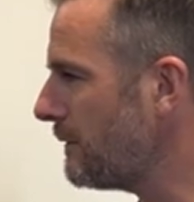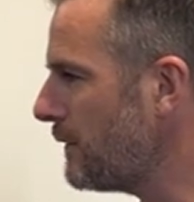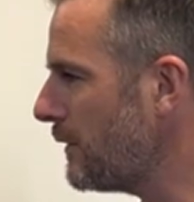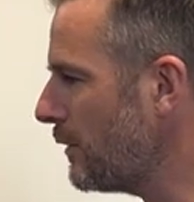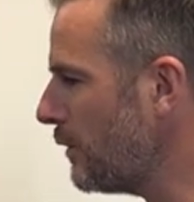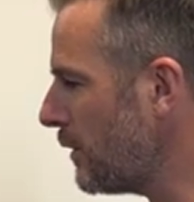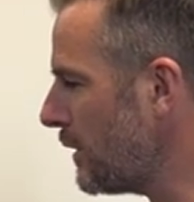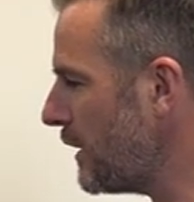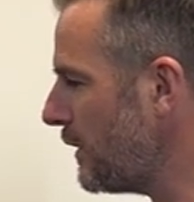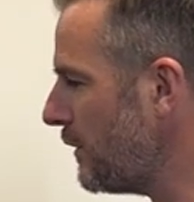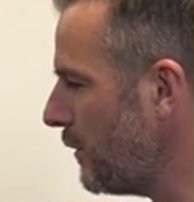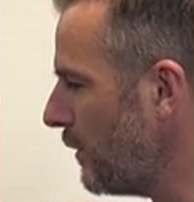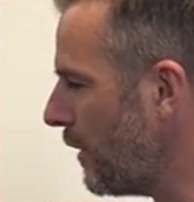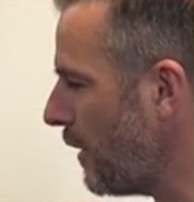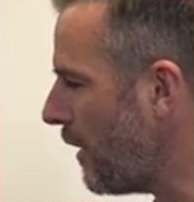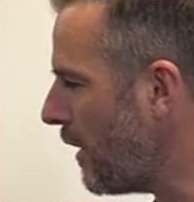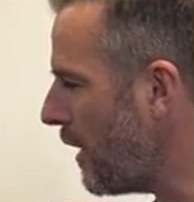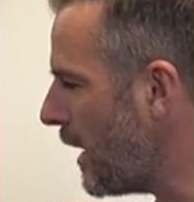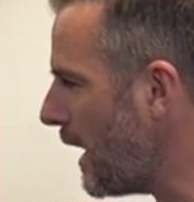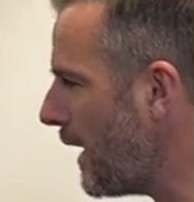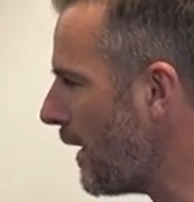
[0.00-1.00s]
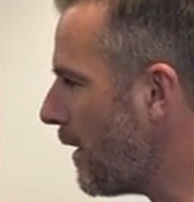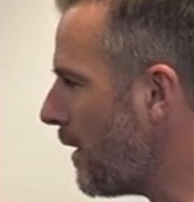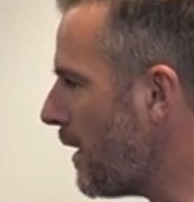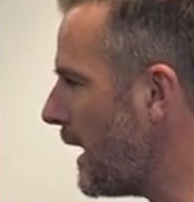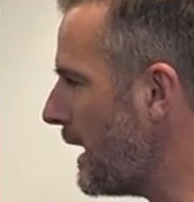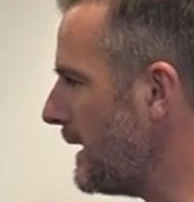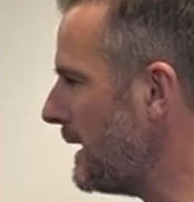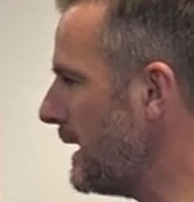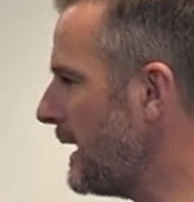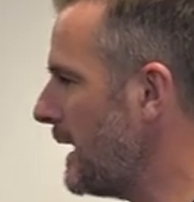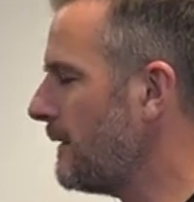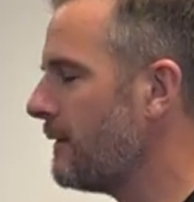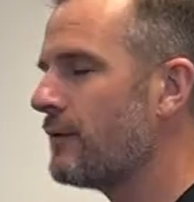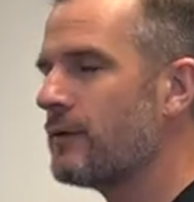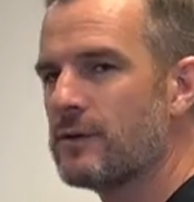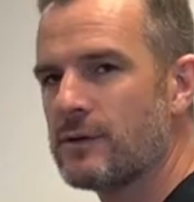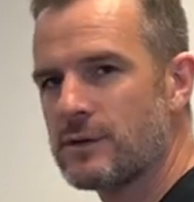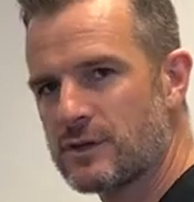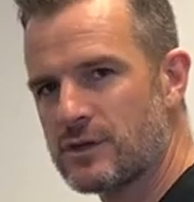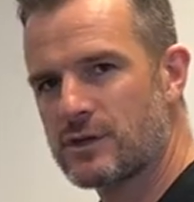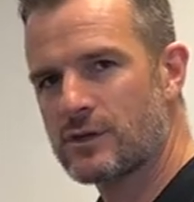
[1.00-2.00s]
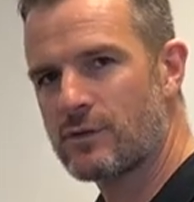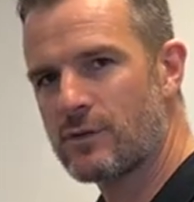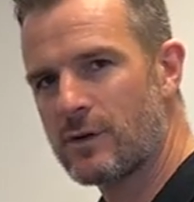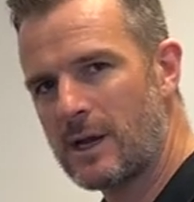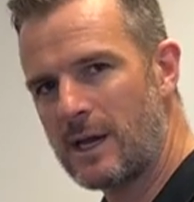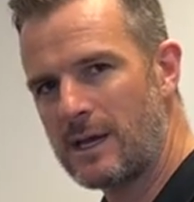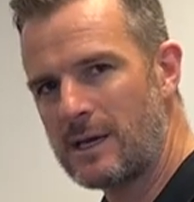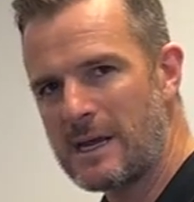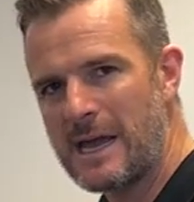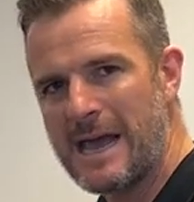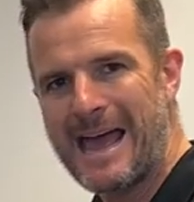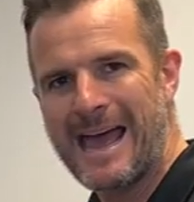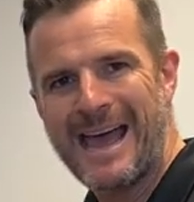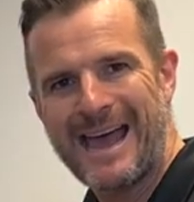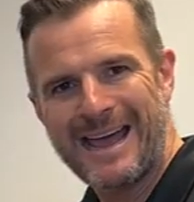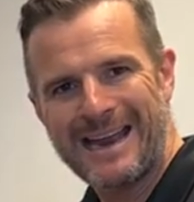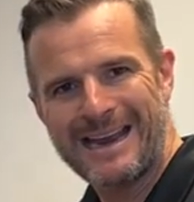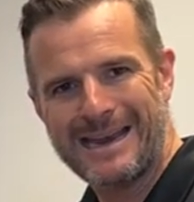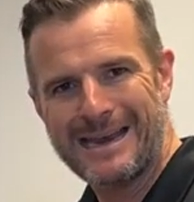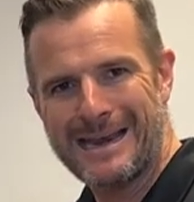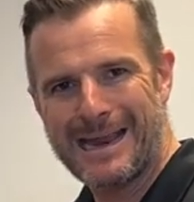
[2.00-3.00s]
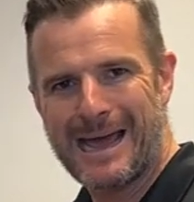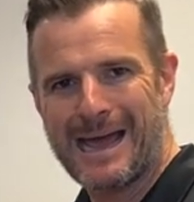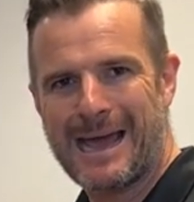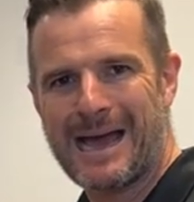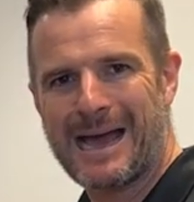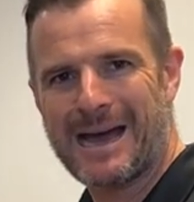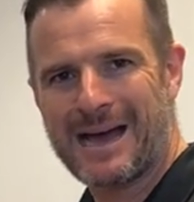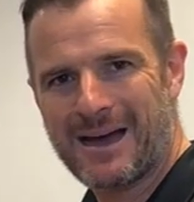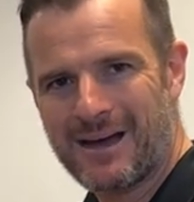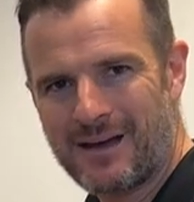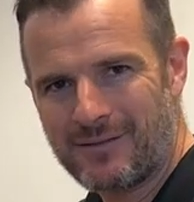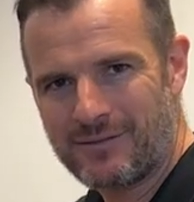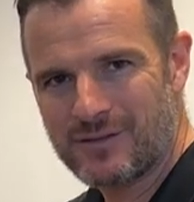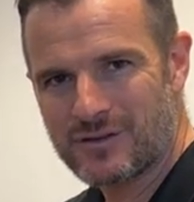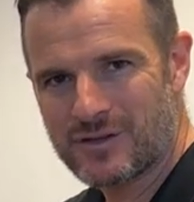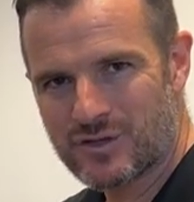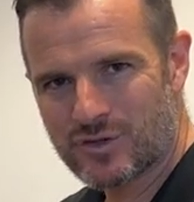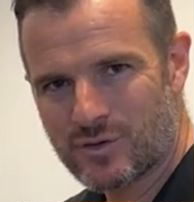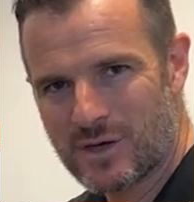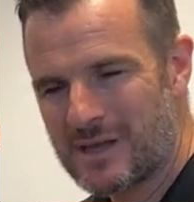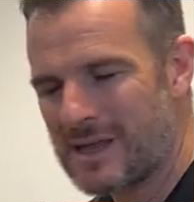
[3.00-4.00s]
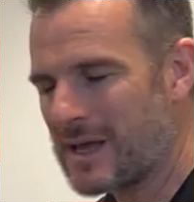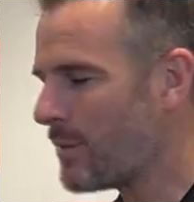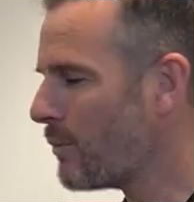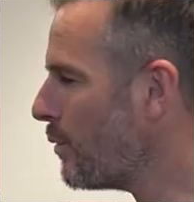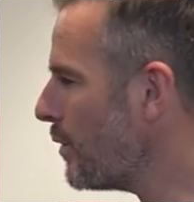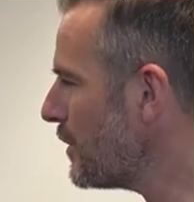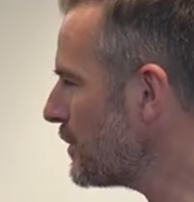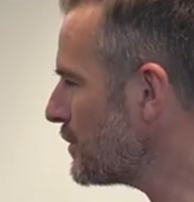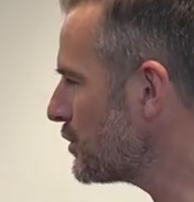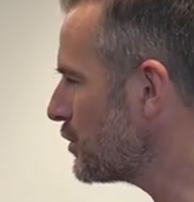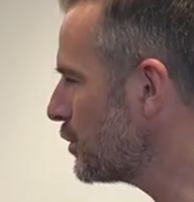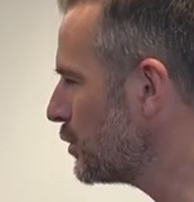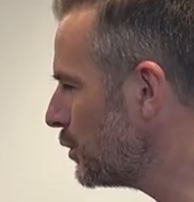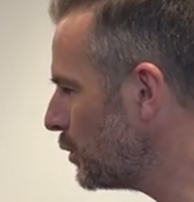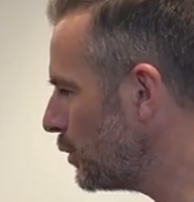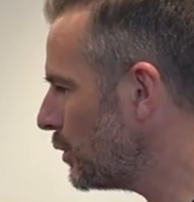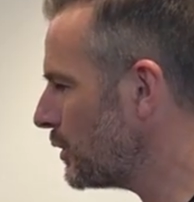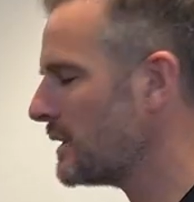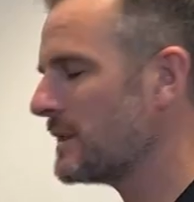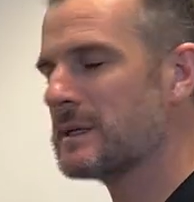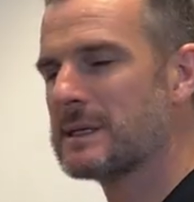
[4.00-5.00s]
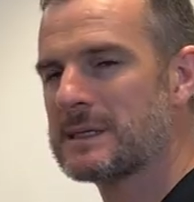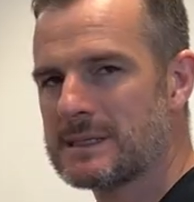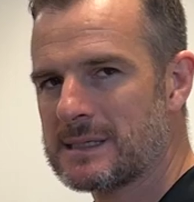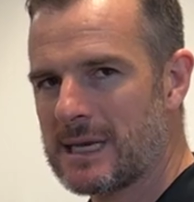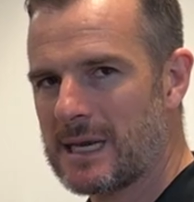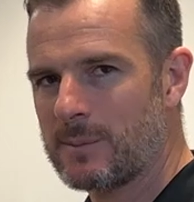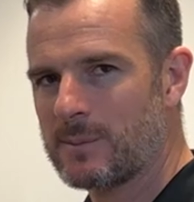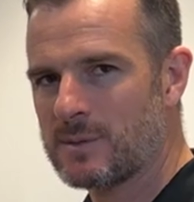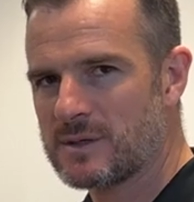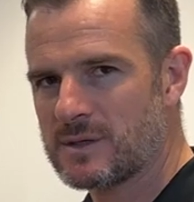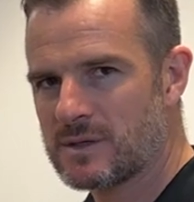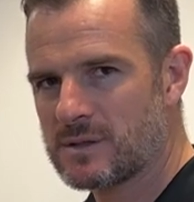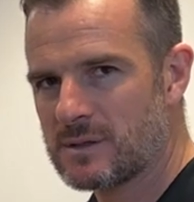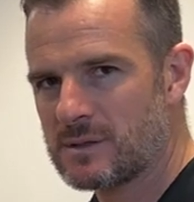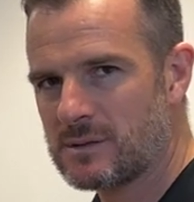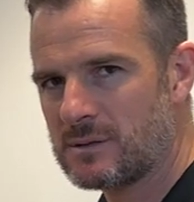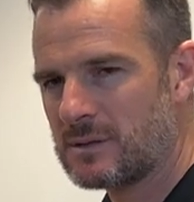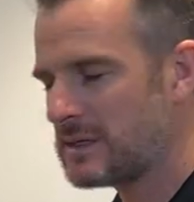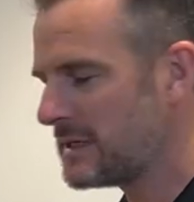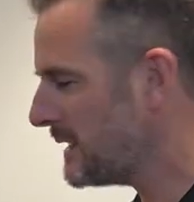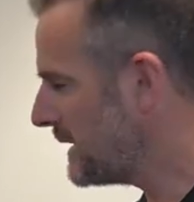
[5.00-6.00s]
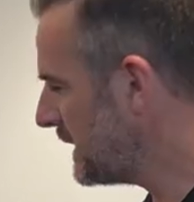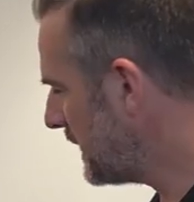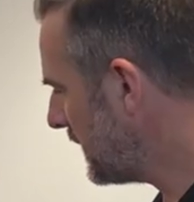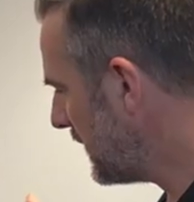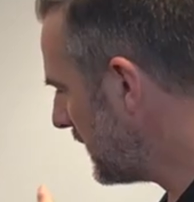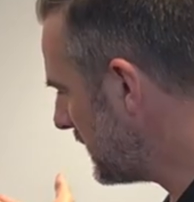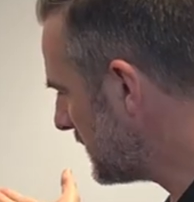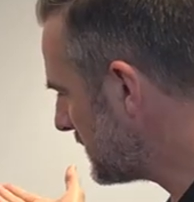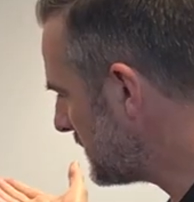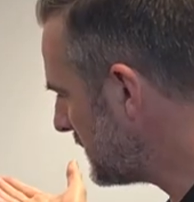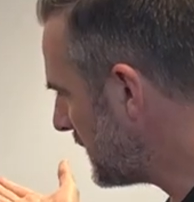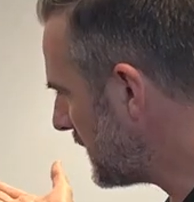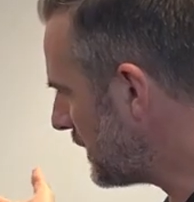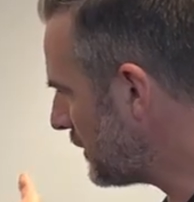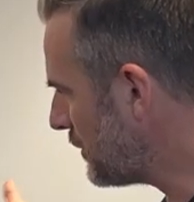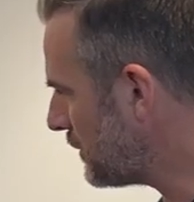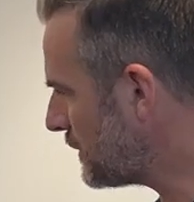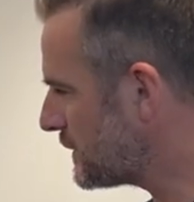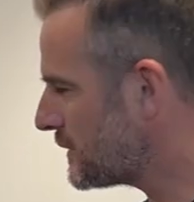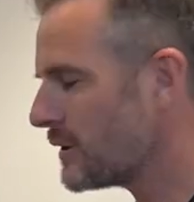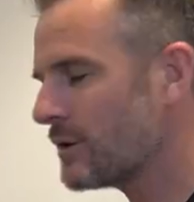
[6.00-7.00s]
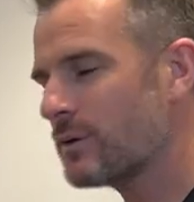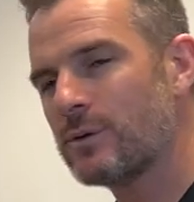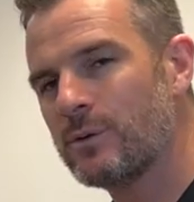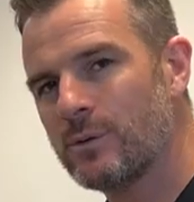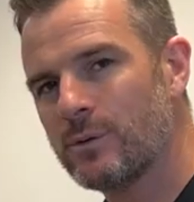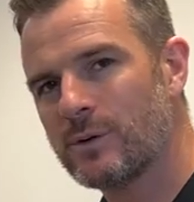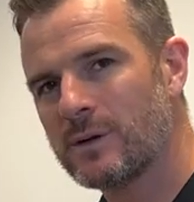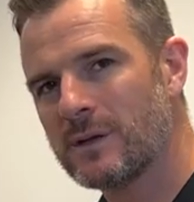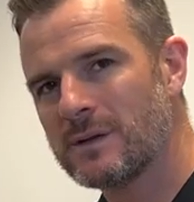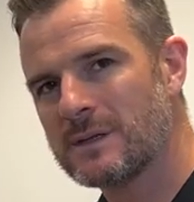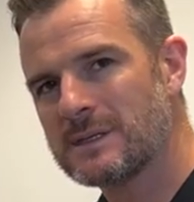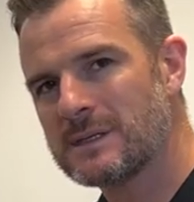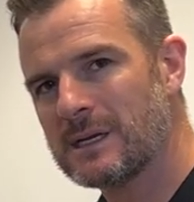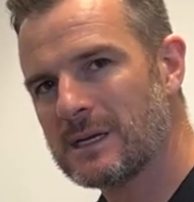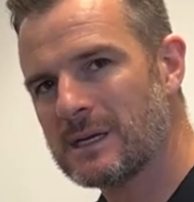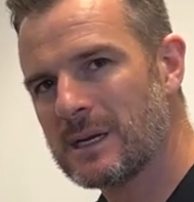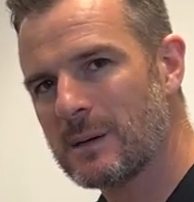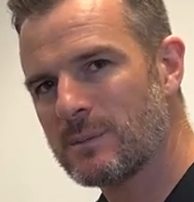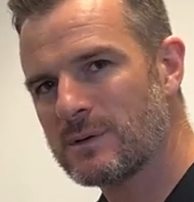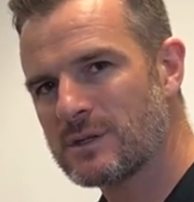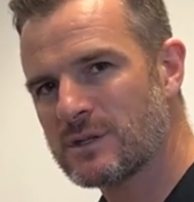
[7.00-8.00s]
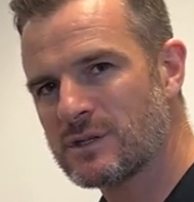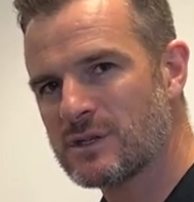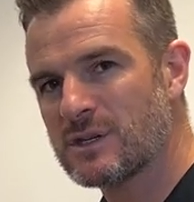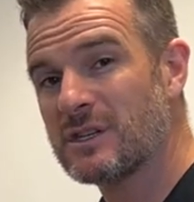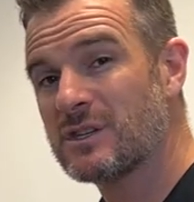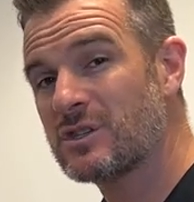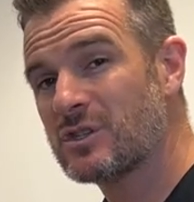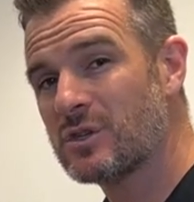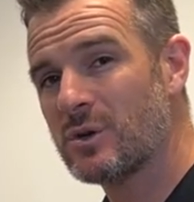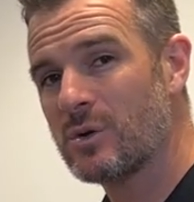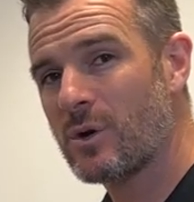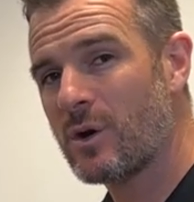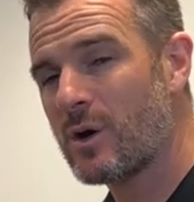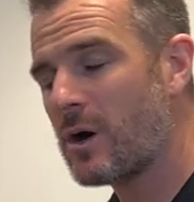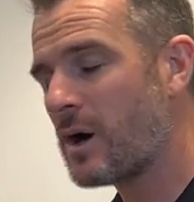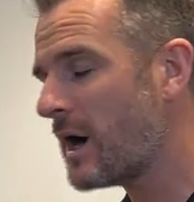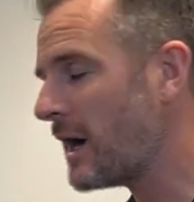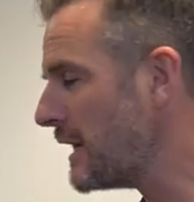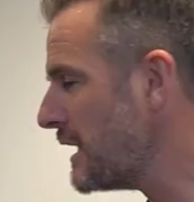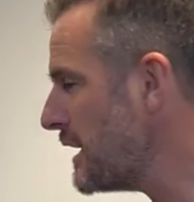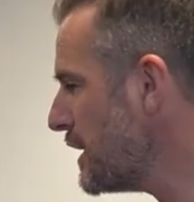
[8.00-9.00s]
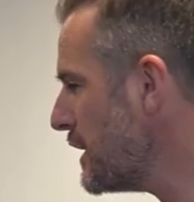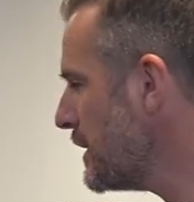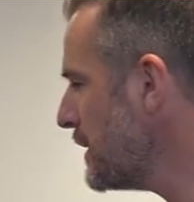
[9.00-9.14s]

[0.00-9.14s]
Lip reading: If you look at her eye height now for her screen, now the screen that was good in the standing position is now not so good in the sitting down position. It's too high.